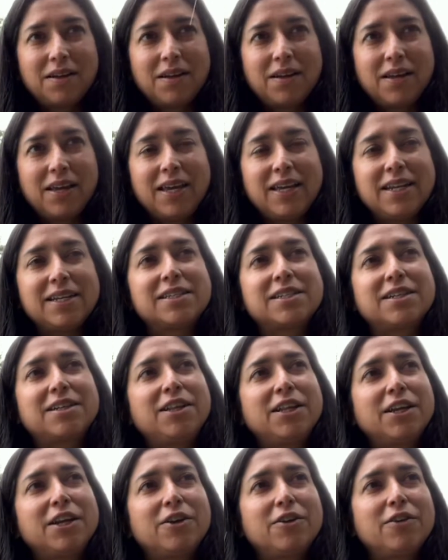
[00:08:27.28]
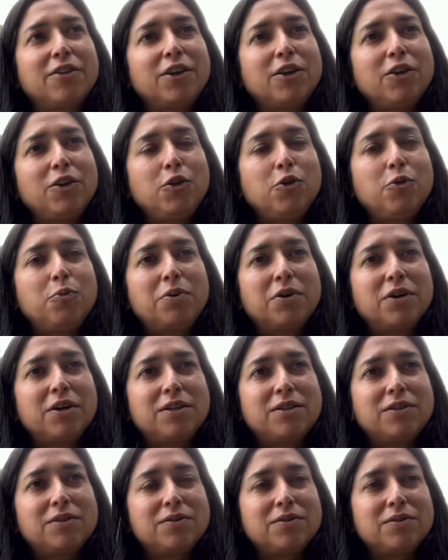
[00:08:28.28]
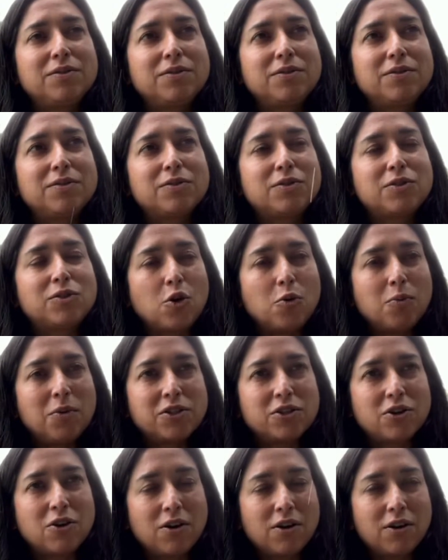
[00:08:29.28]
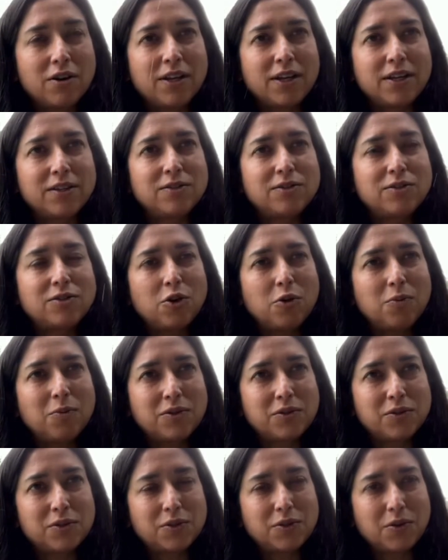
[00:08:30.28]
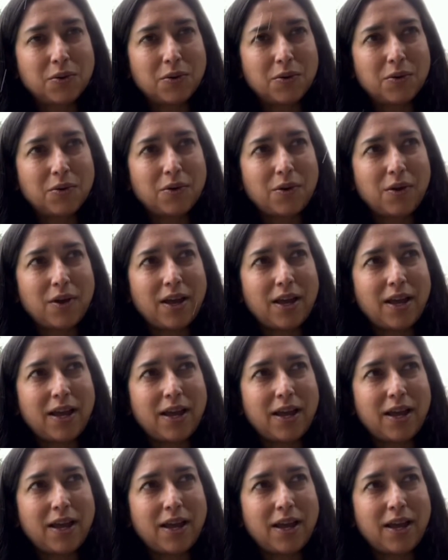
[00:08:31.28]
It is clear that you put so much heart and so much soul